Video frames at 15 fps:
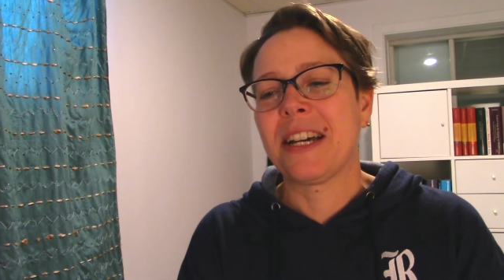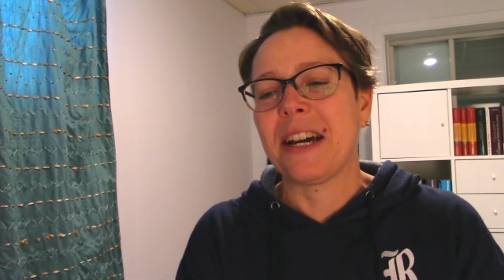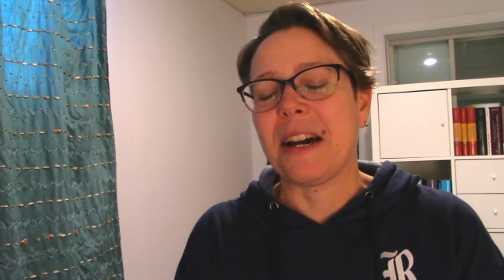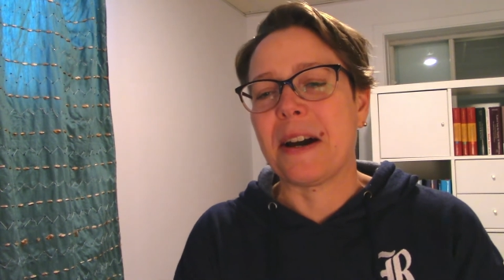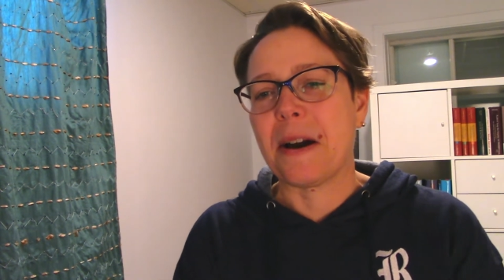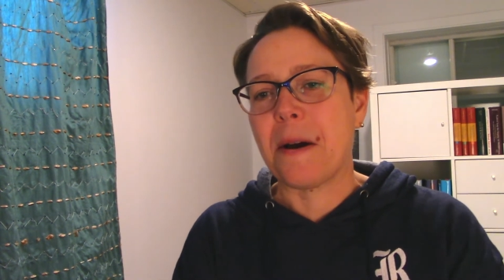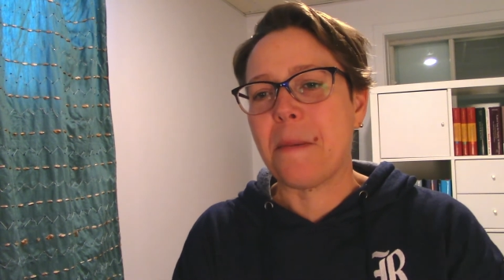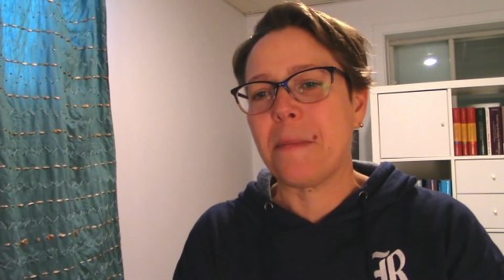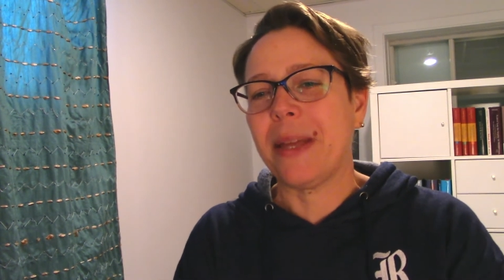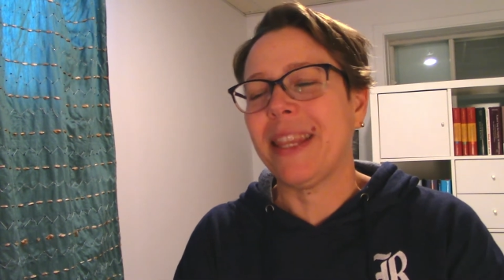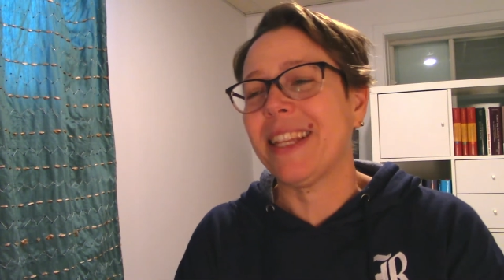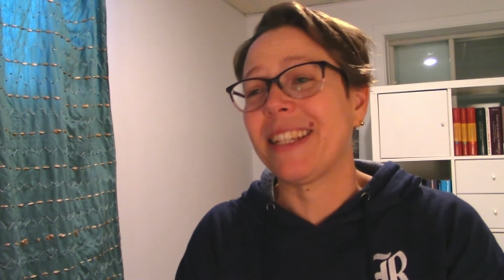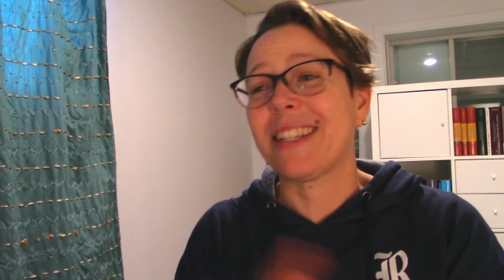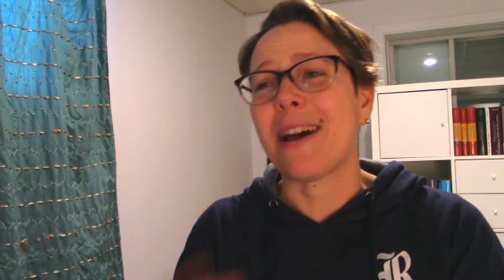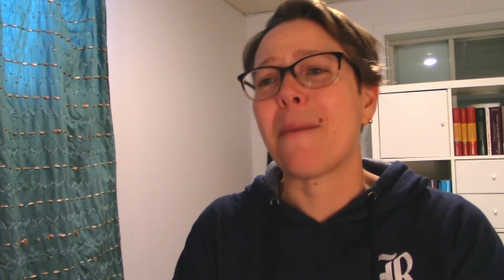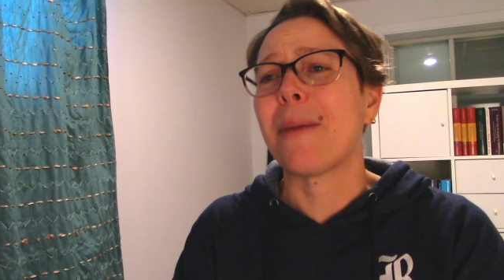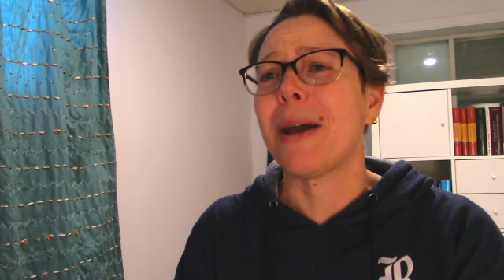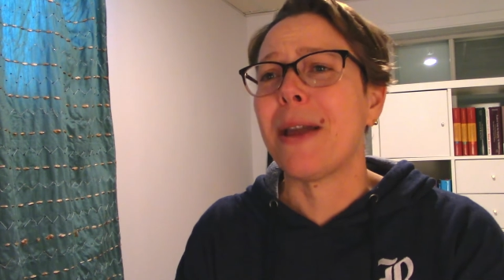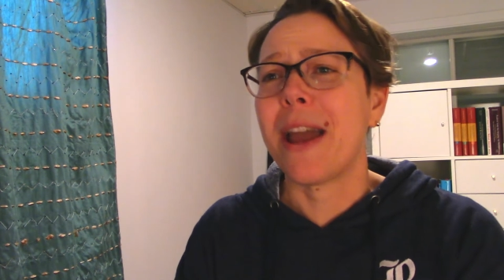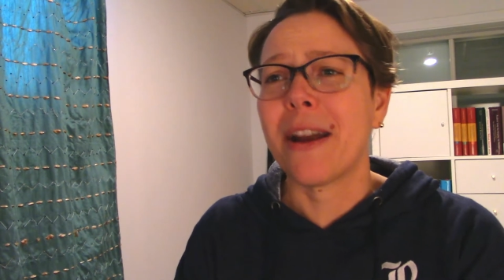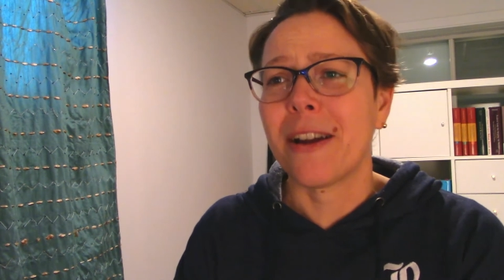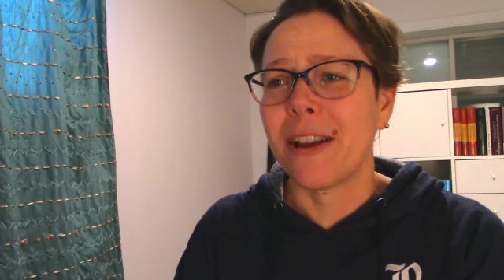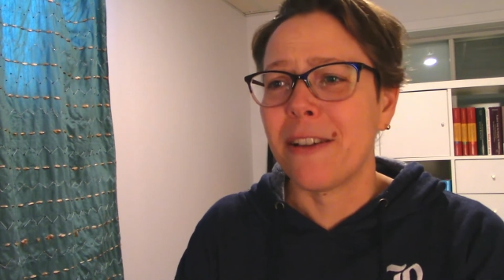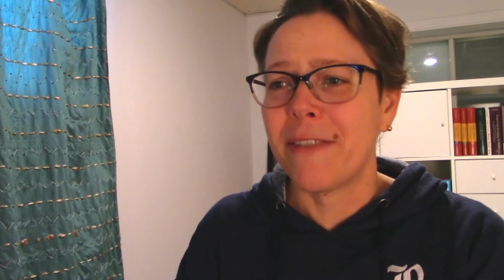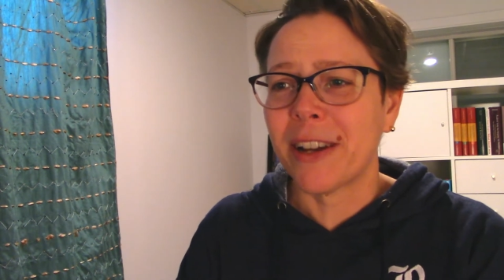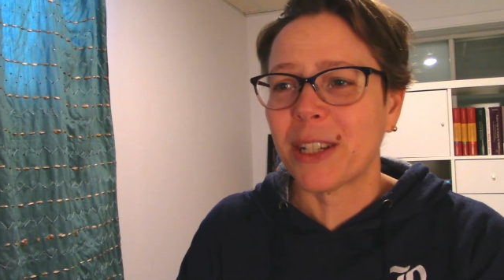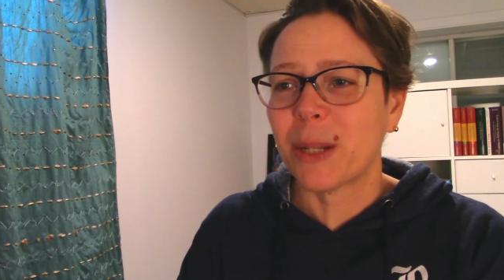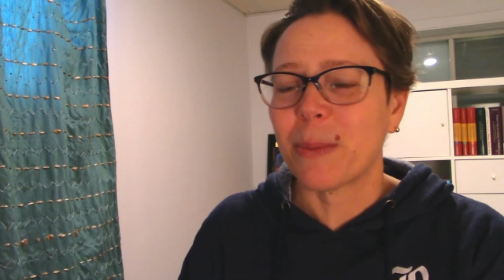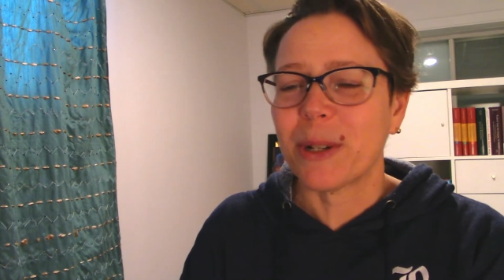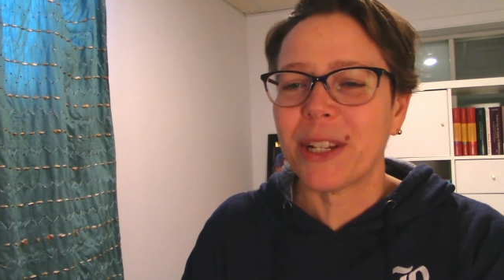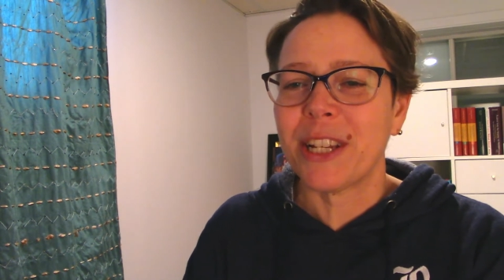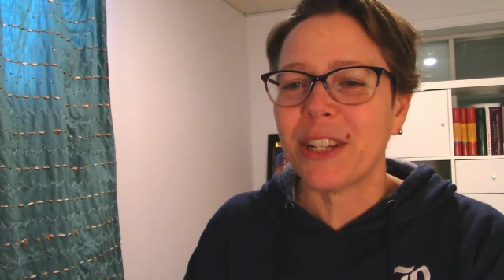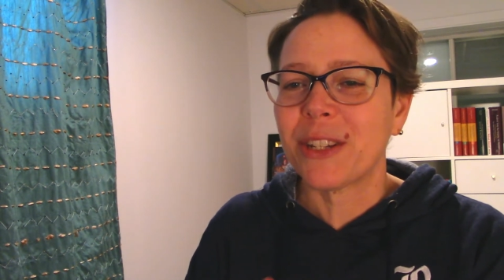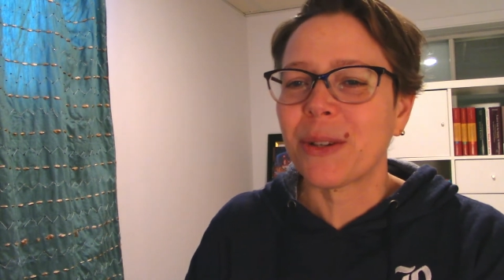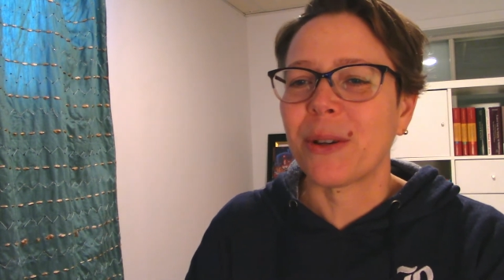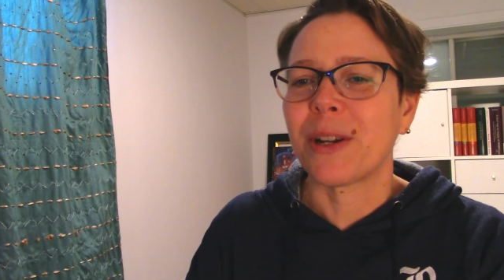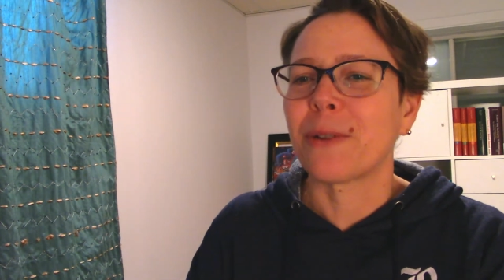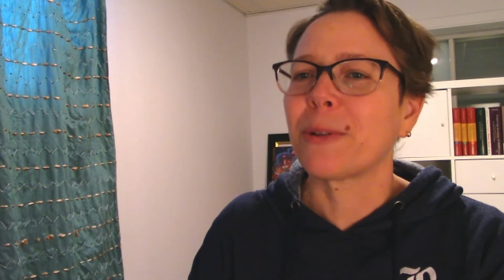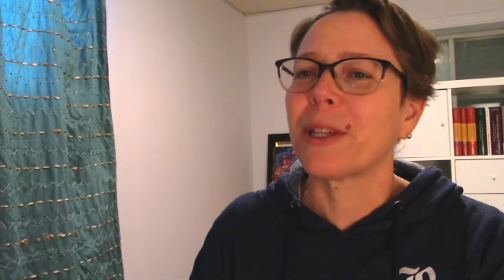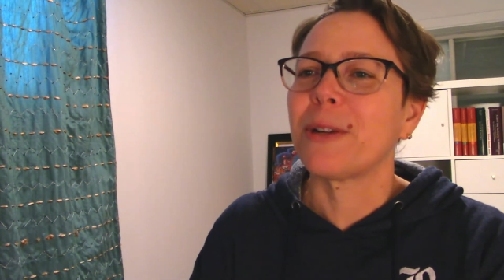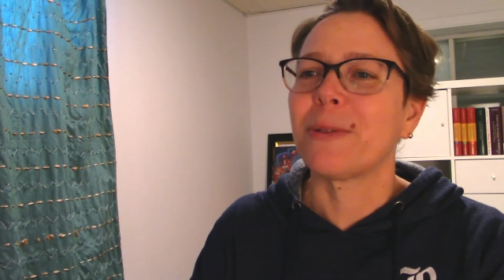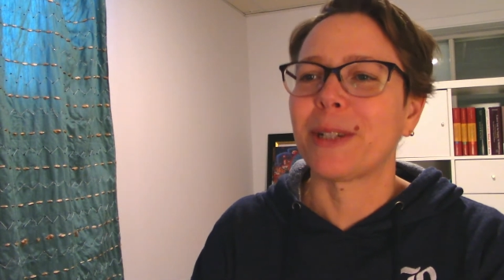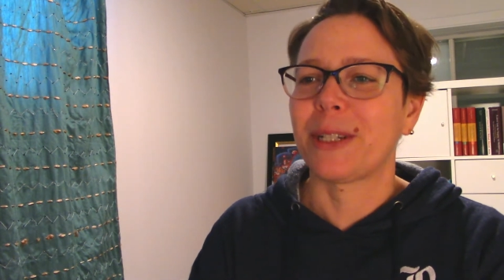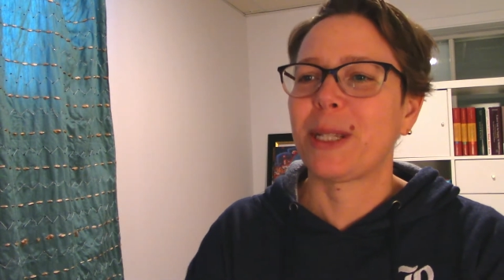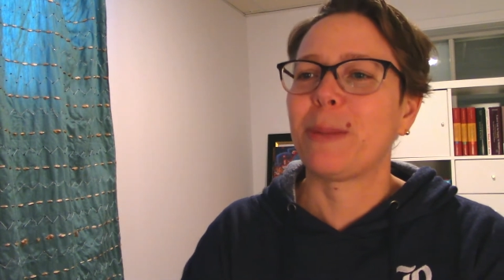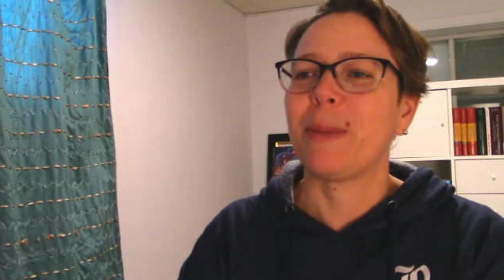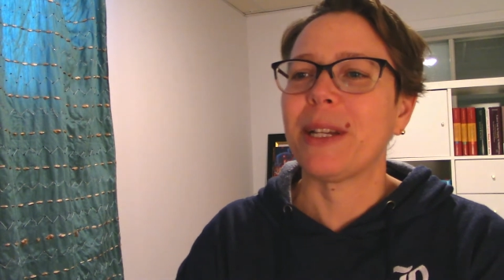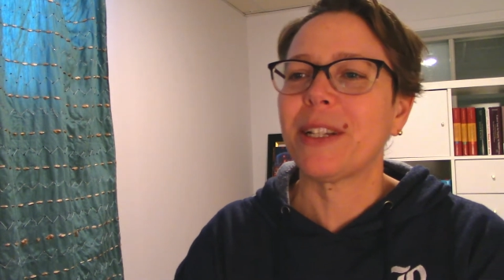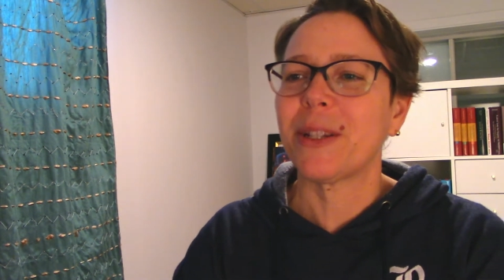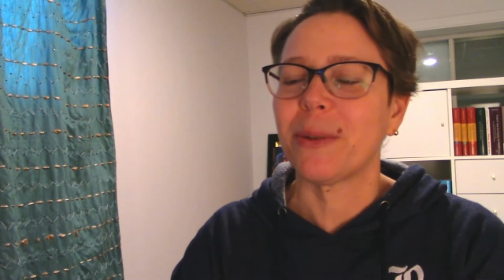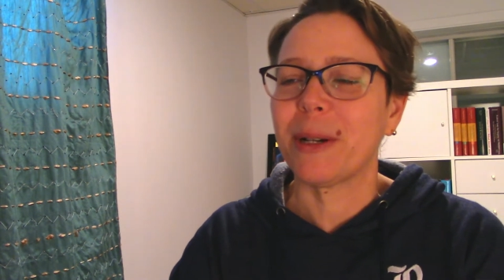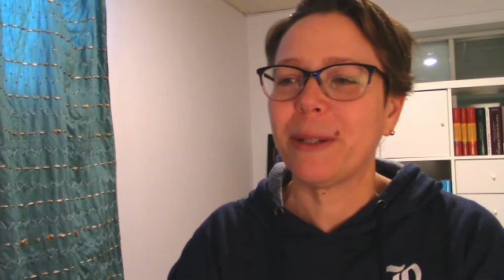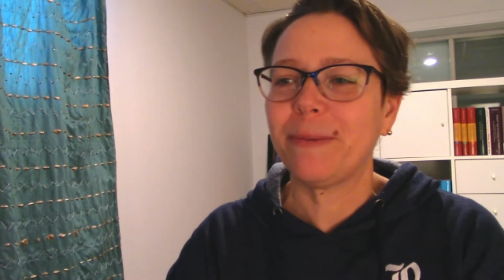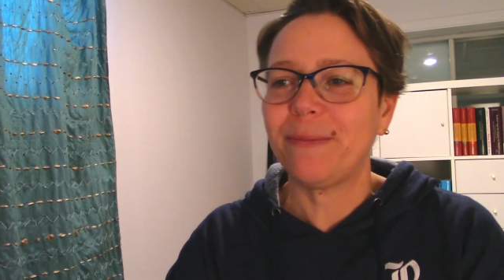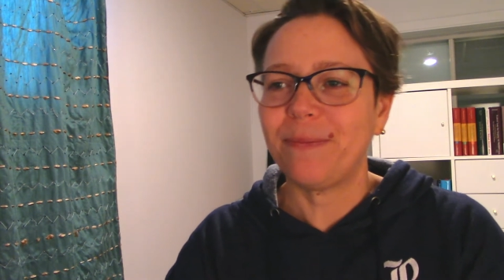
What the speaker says: That's not my area of expertise, so I don't really want to speak to it.